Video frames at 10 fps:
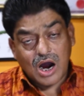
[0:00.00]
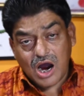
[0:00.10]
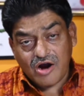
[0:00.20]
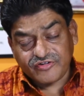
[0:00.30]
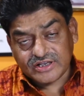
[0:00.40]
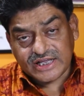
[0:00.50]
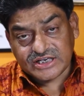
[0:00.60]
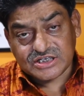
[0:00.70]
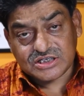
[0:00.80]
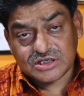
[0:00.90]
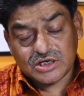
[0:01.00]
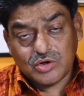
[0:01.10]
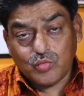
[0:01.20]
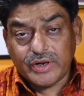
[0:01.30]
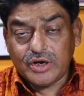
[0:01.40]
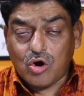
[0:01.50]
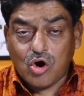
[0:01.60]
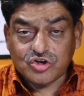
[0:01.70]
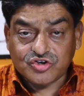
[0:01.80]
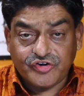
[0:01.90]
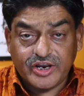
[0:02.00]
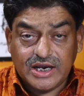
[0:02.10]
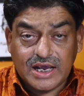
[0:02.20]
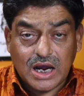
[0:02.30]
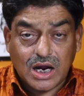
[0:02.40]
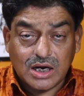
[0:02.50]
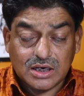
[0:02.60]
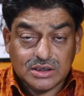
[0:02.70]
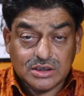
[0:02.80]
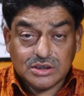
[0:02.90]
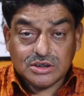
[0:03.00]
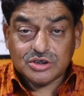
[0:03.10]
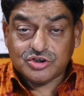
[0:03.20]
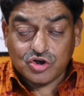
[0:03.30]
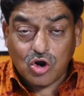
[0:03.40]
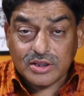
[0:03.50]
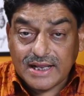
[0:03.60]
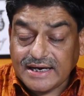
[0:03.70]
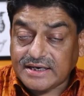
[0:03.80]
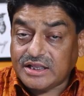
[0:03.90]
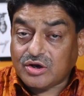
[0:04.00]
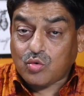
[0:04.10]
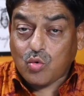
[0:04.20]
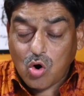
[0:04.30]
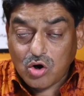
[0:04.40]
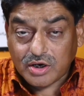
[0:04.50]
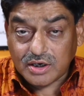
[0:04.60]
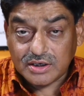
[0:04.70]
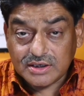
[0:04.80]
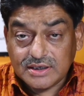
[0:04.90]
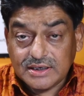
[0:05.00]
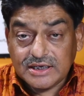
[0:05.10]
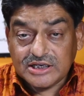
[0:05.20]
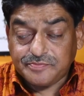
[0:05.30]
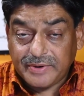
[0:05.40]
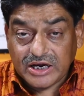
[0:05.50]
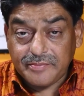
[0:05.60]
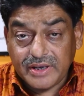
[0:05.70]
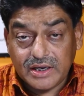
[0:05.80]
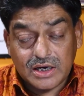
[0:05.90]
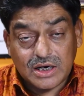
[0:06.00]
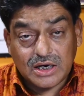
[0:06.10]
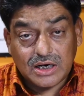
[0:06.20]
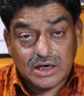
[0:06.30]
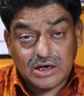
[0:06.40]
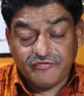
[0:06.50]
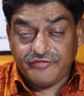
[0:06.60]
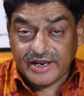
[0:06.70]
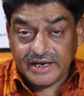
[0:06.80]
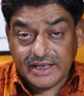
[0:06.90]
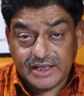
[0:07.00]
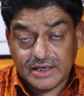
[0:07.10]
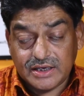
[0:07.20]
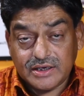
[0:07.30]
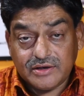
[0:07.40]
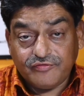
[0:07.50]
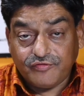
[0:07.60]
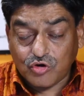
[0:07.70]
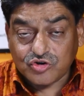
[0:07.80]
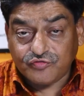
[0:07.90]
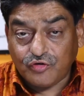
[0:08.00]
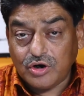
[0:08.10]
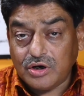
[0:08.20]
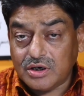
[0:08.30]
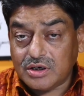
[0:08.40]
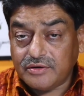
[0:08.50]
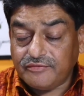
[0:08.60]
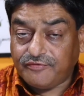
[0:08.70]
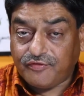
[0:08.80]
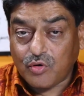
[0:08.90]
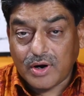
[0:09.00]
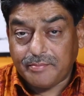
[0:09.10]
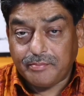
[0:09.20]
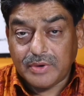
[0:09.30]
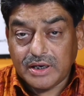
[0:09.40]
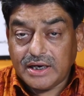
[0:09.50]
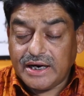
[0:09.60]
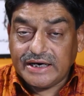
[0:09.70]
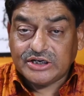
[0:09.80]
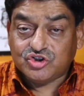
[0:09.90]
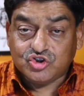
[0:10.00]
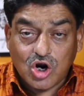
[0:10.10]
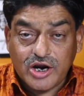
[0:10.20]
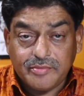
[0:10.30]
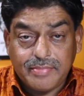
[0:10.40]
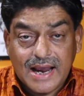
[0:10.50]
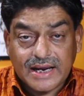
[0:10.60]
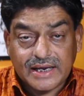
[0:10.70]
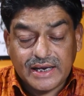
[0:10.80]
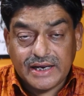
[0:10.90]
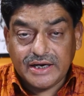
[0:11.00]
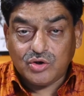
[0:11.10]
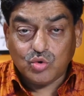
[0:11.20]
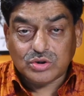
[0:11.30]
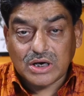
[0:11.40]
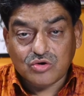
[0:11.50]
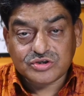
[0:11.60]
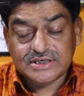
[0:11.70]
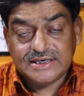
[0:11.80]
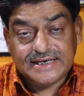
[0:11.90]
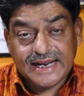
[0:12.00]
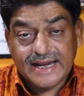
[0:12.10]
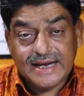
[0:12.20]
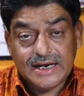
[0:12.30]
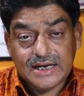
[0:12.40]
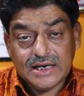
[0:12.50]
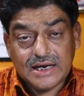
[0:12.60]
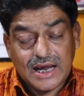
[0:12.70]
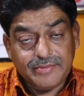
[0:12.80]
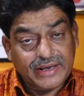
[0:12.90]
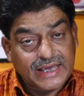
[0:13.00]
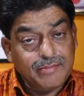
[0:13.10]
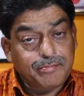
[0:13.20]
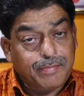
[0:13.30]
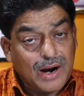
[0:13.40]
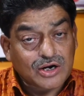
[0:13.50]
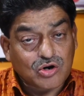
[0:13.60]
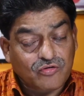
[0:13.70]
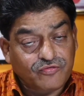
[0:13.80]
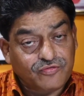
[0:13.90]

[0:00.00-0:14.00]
After this, when Australia saw that the Quad is becoming a very forceful forum, it joined back in 2010 and became part of